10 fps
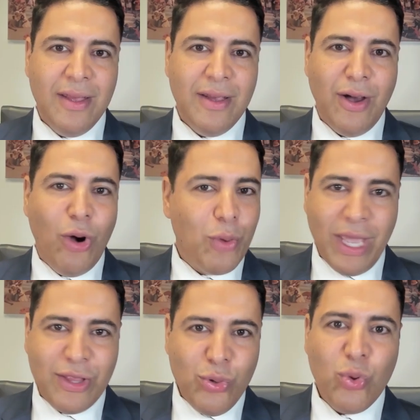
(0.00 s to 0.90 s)

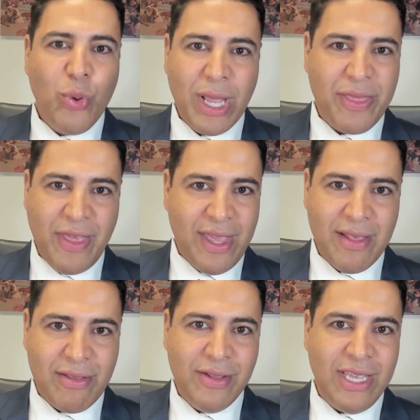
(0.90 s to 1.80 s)
Okay, two quick
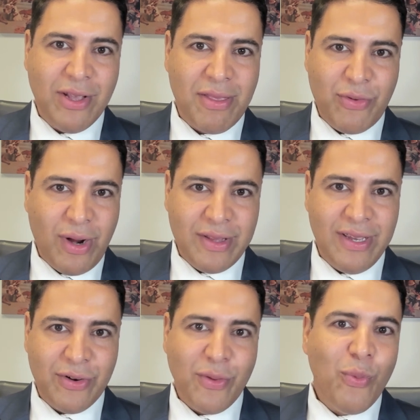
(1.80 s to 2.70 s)
things to deconstruct
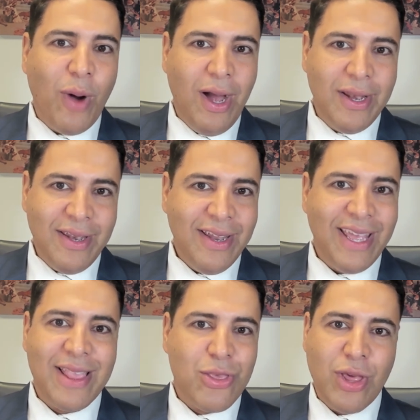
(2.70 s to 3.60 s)
here. One,
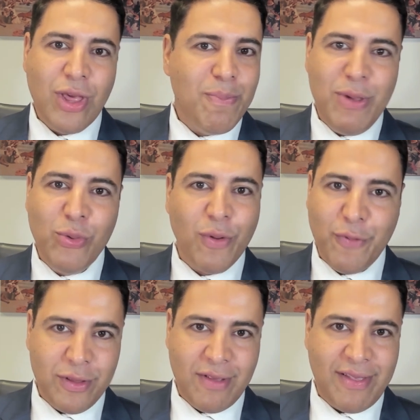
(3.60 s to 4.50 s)
it's just
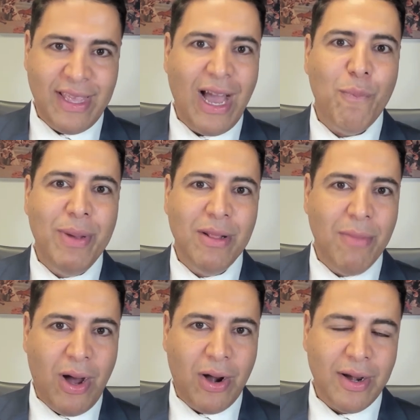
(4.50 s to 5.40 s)
beautiful to see how Bill
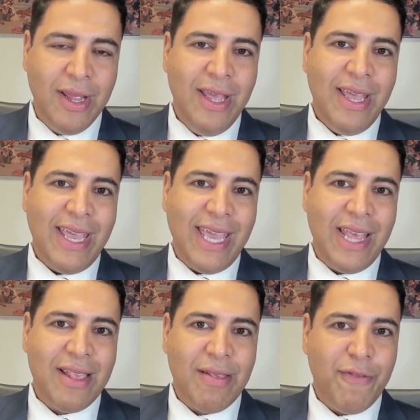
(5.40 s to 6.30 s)
Maher
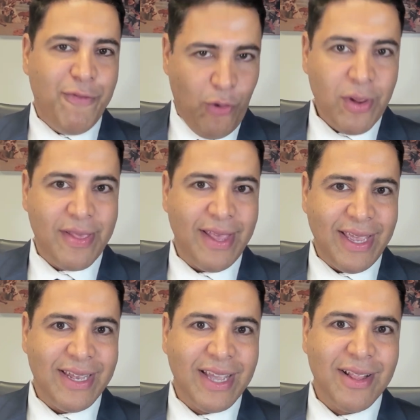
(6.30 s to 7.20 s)
is
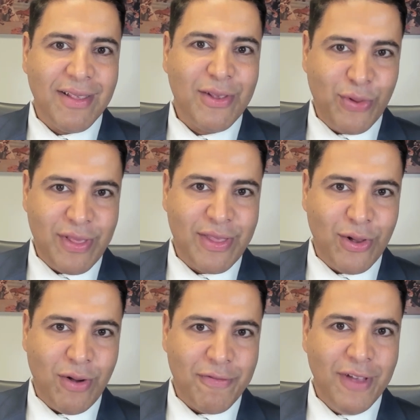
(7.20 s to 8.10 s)
forcing Nicholas
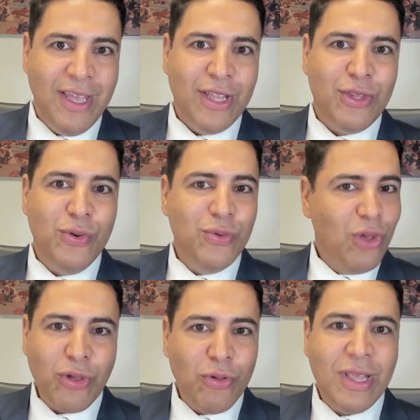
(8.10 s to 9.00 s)
KRISTOf to
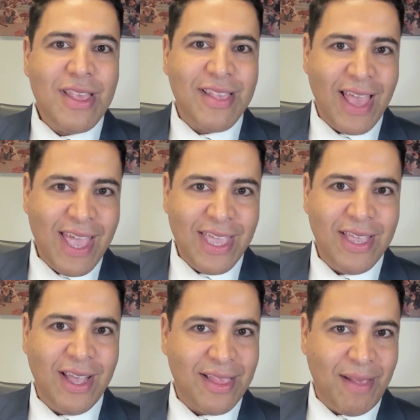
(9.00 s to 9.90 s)
not only
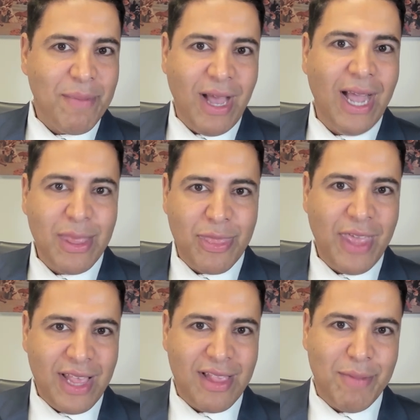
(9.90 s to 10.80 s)
say some kind
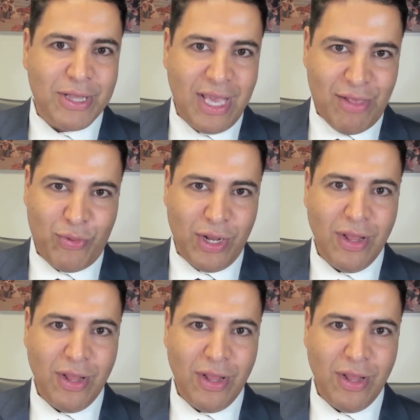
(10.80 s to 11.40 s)
things about Israel,